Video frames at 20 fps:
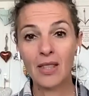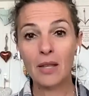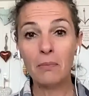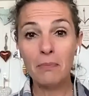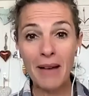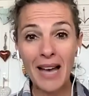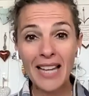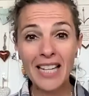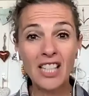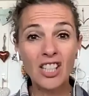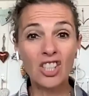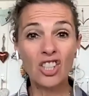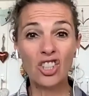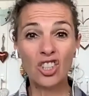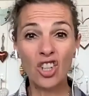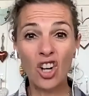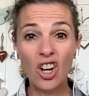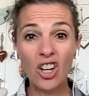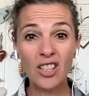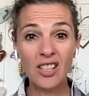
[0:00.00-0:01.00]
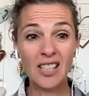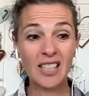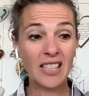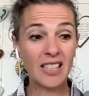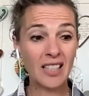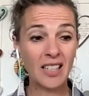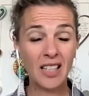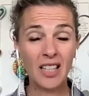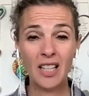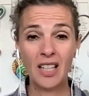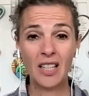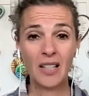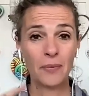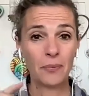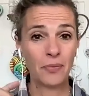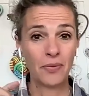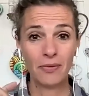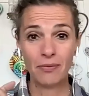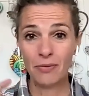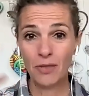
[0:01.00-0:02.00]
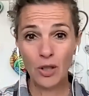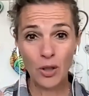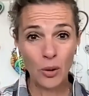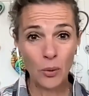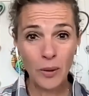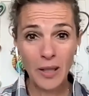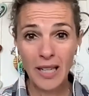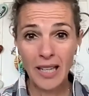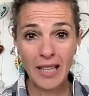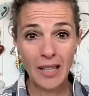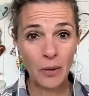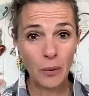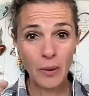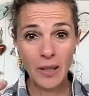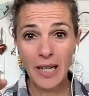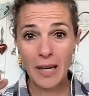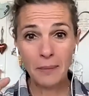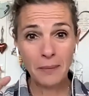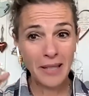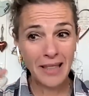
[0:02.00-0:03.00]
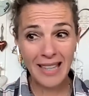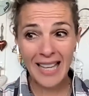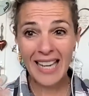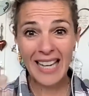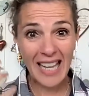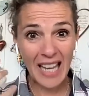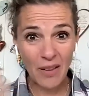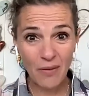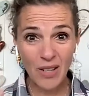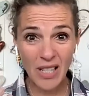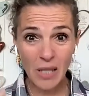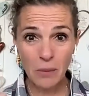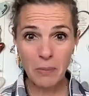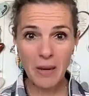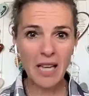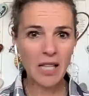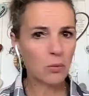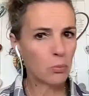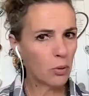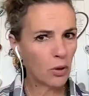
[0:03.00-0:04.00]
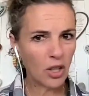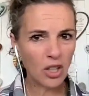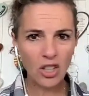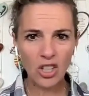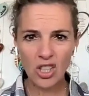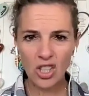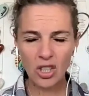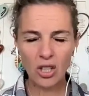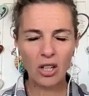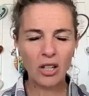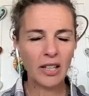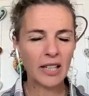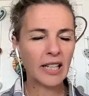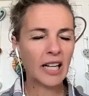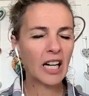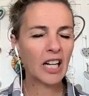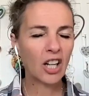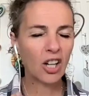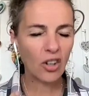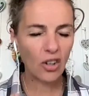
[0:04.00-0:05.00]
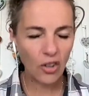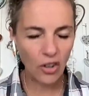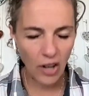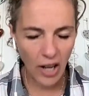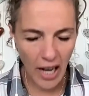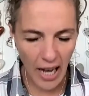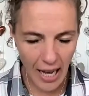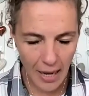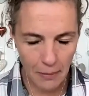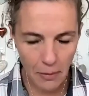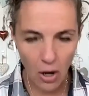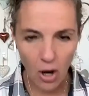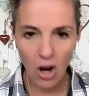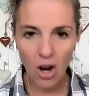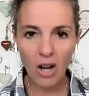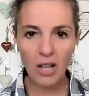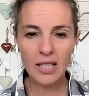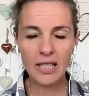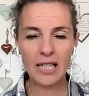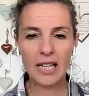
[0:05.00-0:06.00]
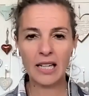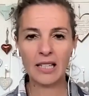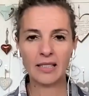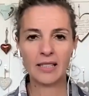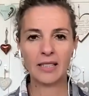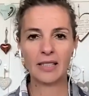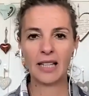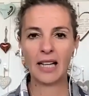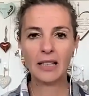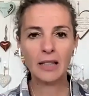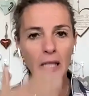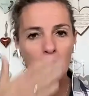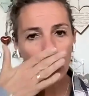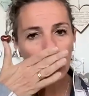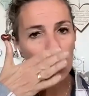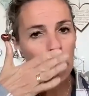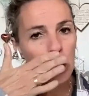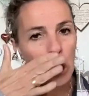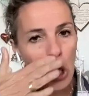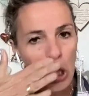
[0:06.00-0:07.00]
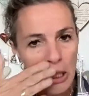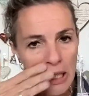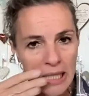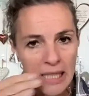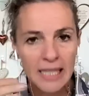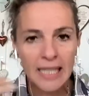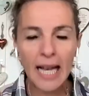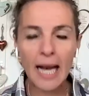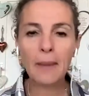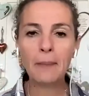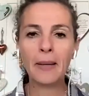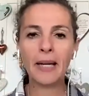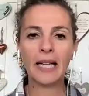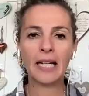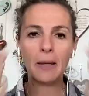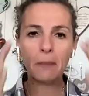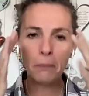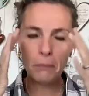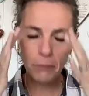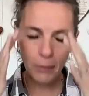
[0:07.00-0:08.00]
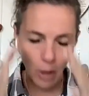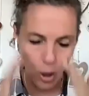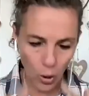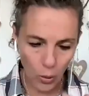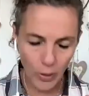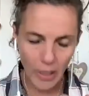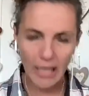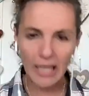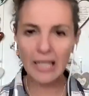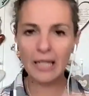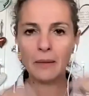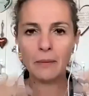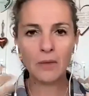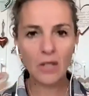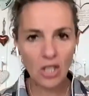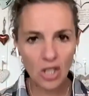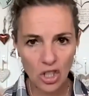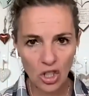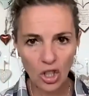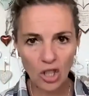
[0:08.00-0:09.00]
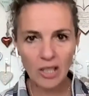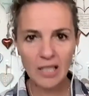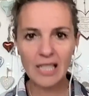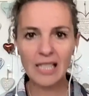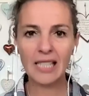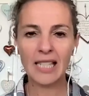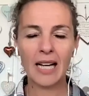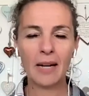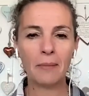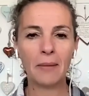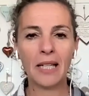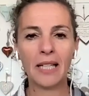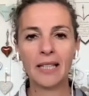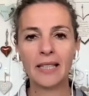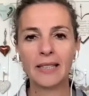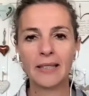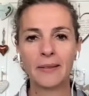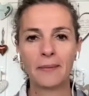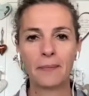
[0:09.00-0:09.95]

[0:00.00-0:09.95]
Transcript: The balance starts in, you know, when I'm in that heavy space, put on a song and I cry my heart out. Like the snot is coming and I'm blowing and the snot is coming.